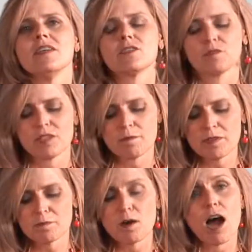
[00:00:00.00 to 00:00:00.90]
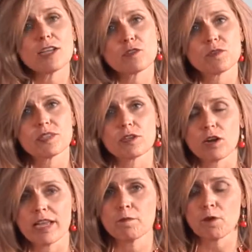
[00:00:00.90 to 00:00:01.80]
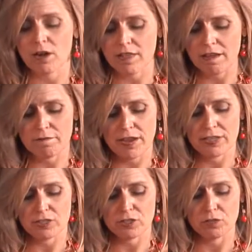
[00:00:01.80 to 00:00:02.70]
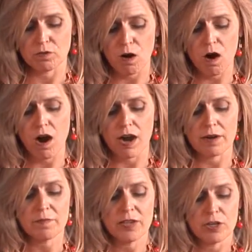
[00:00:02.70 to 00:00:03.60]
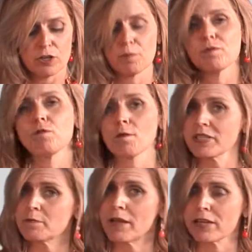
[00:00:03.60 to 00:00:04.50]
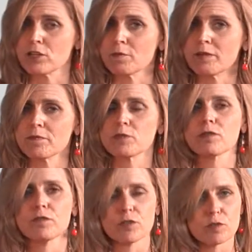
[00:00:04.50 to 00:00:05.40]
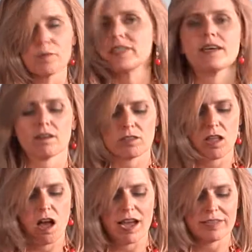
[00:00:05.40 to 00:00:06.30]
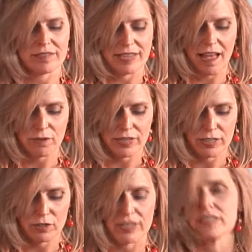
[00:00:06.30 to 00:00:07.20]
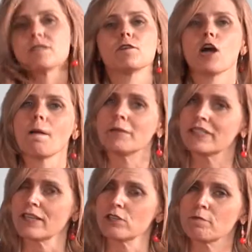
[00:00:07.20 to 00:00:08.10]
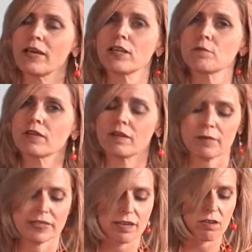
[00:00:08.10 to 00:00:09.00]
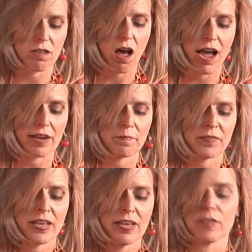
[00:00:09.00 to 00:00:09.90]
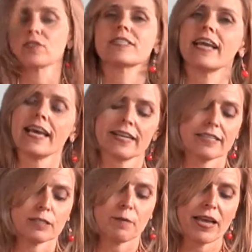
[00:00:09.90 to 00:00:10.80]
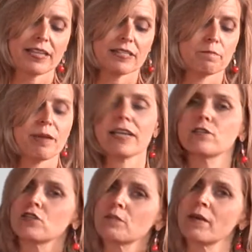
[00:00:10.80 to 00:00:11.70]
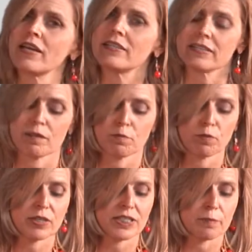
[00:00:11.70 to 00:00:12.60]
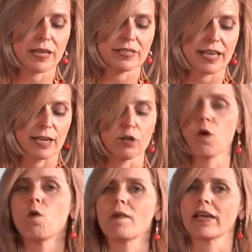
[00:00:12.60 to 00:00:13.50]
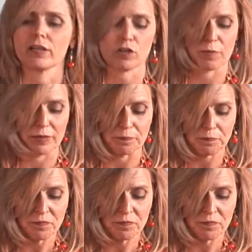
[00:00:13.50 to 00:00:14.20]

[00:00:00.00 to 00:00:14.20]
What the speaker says: So some of the modules that are in part of that Phase 2 are your performance management. So reviews will be done online. Salary increases for compensation management can be done online. There's candidate space, manager space, employee space, and goal management.